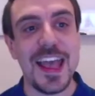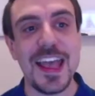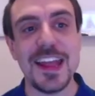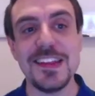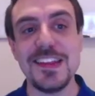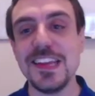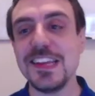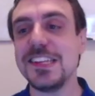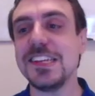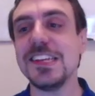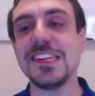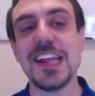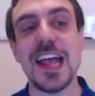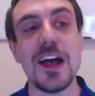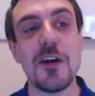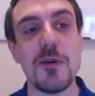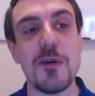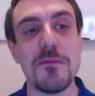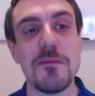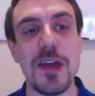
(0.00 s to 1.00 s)
And this is
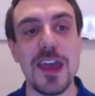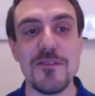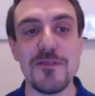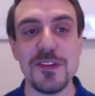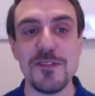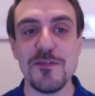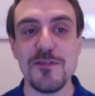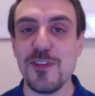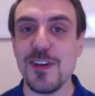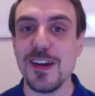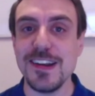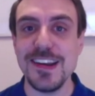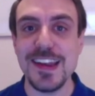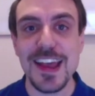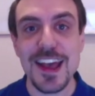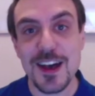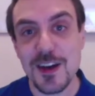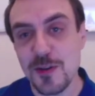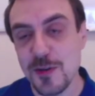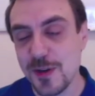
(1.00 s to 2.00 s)
how I'm having fun
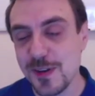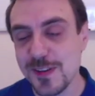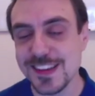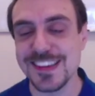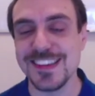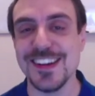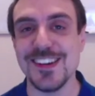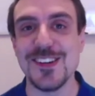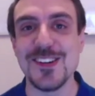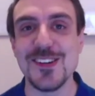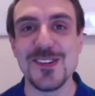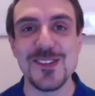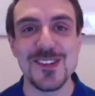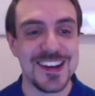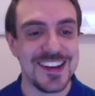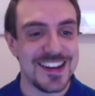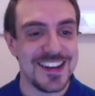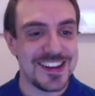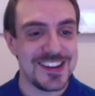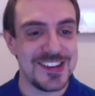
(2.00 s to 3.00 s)
now. So
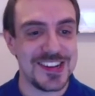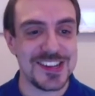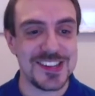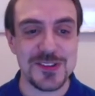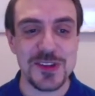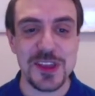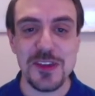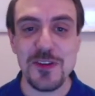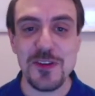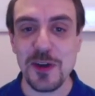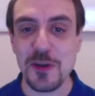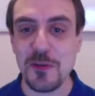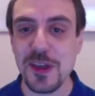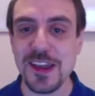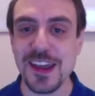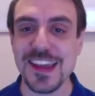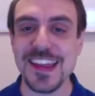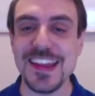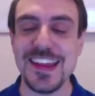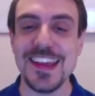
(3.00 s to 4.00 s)
just to give you a
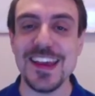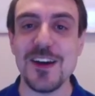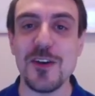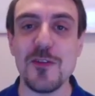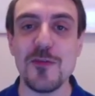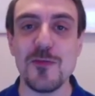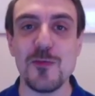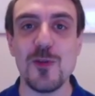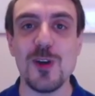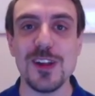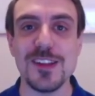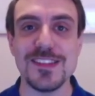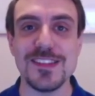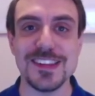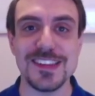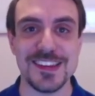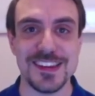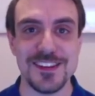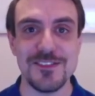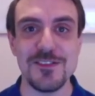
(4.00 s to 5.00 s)
quick idea of what
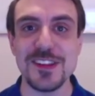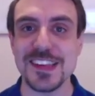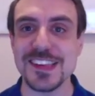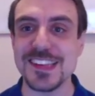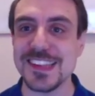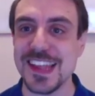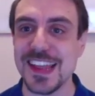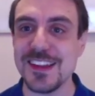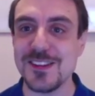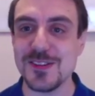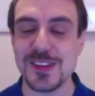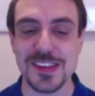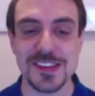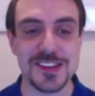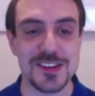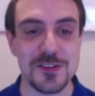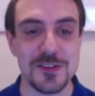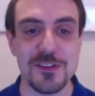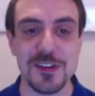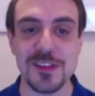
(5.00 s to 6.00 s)
the security status
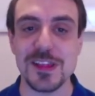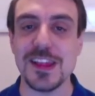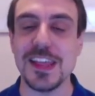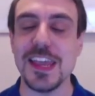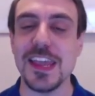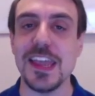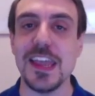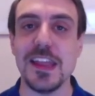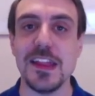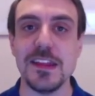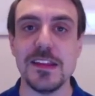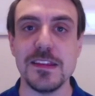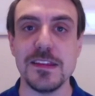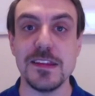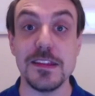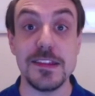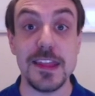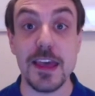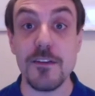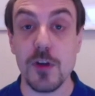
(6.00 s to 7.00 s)
is currently in
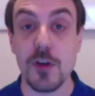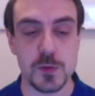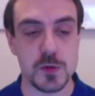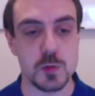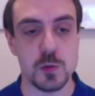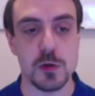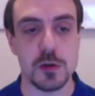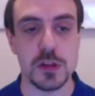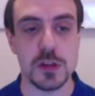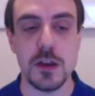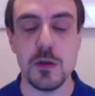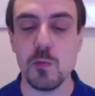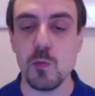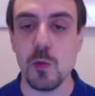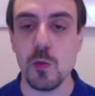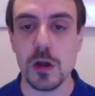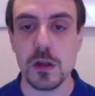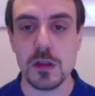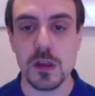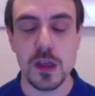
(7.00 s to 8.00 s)
the DevOps world and
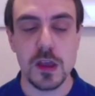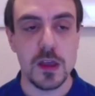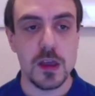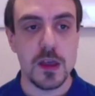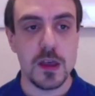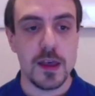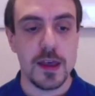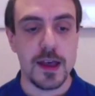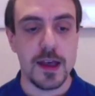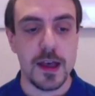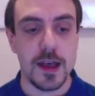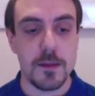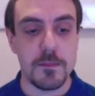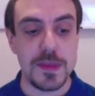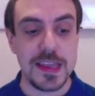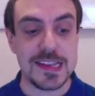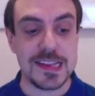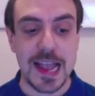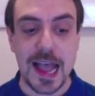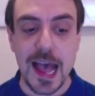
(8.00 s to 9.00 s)
what
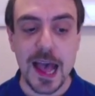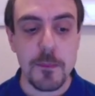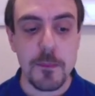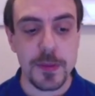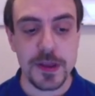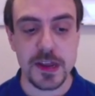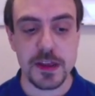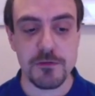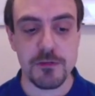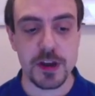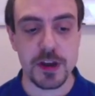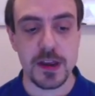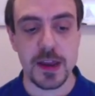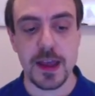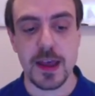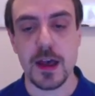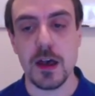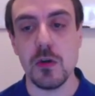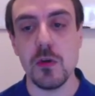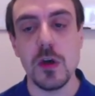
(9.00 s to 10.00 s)
is happening right
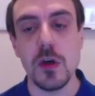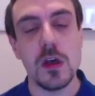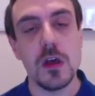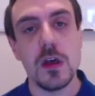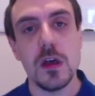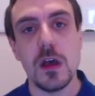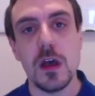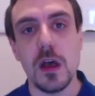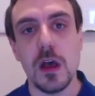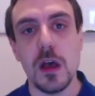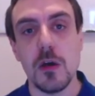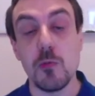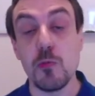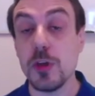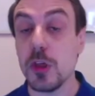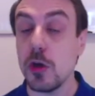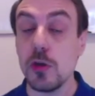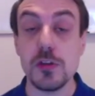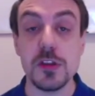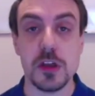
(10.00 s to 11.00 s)
now
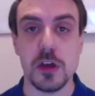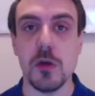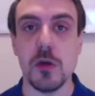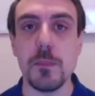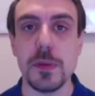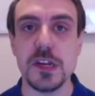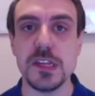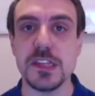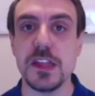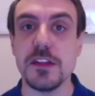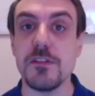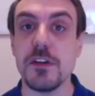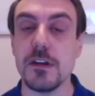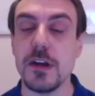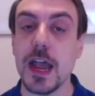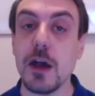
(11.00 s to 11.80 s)
with all the companies that are